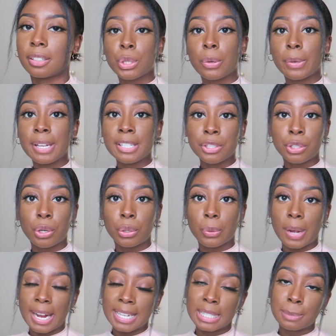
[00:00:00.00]
So in
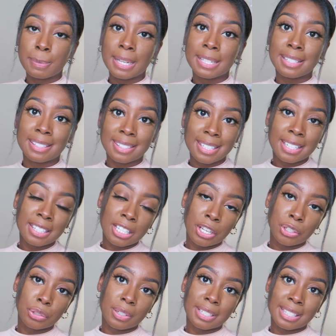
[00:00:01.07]
total, I spent
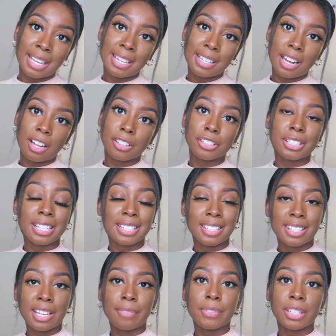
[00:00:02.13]

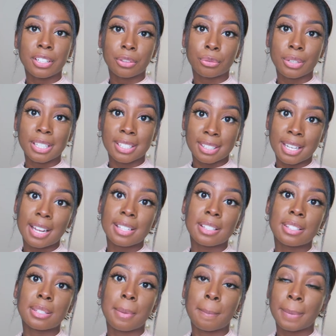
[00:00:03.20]

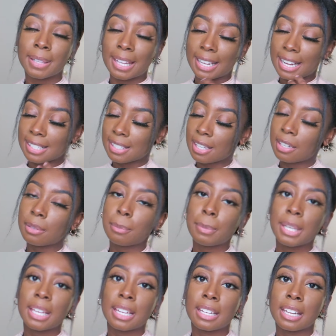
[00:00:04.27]
$610.73. But like I said in the
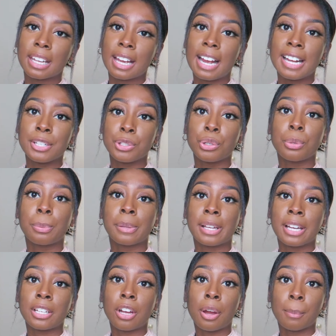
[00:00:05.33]
beginning, I do
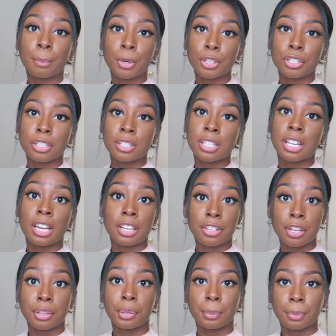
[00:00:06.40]
plan on purchasing
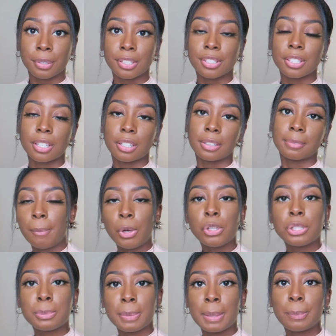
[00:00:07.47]
another printer.
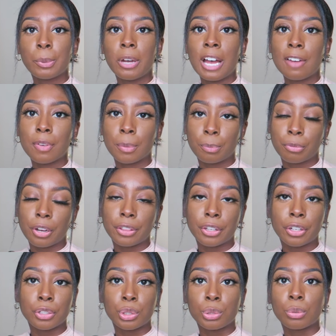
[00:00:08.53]
Most people have a
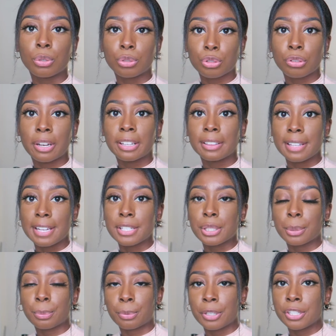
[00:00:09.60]
Brother dual tray
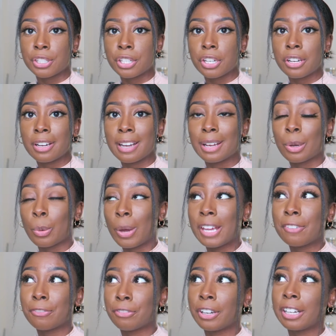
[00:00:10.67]
laser printer, and
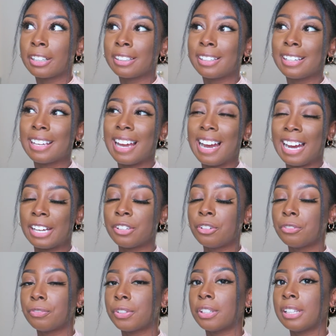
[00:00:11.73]
quite frankly, I
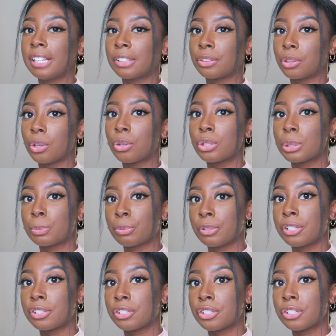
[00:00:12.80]
don't feel like those
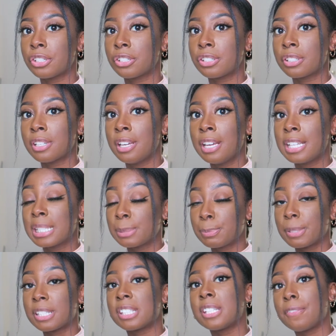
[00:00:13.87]
printers
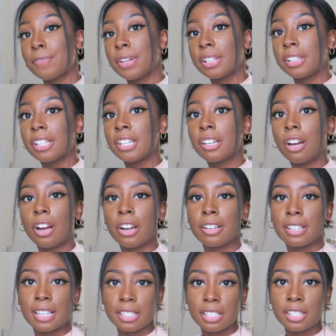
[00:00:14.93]
specifically are
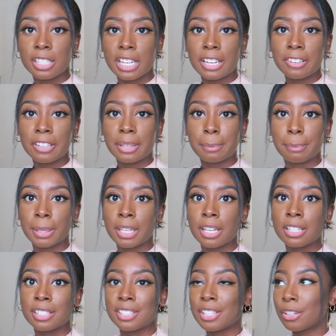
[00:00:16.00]
necessary
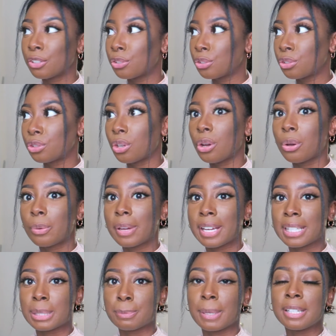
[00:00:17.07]
because they're so
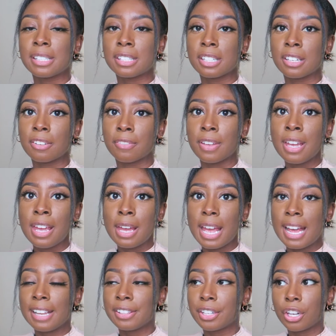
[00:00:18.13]
expensive,
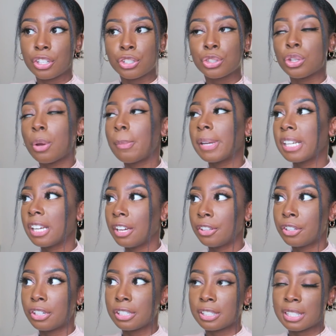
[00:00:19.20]
and there are so many
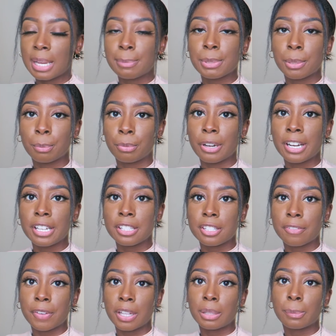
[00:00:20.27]
other types of
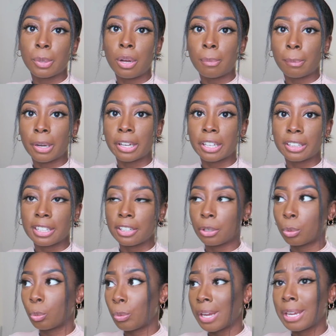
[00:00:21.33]
brands available on market that
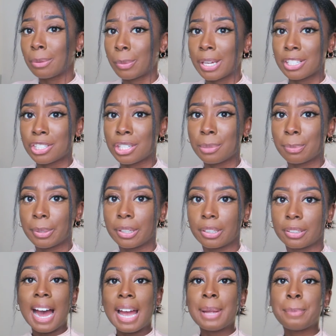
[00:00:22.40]
are way cheaper.
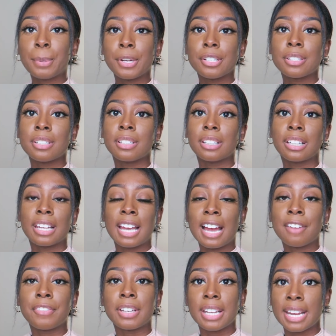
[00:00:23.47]
I personally
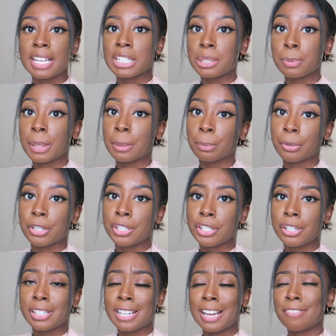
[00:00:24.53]
have an HP
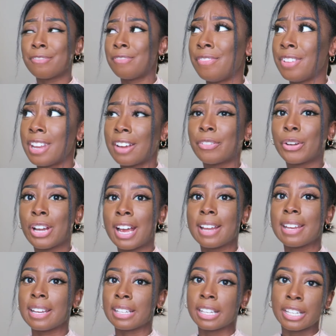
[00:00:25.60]
printer and have never
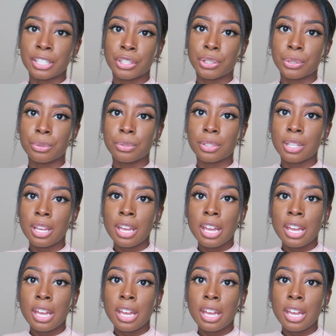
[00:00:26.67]
had any issues.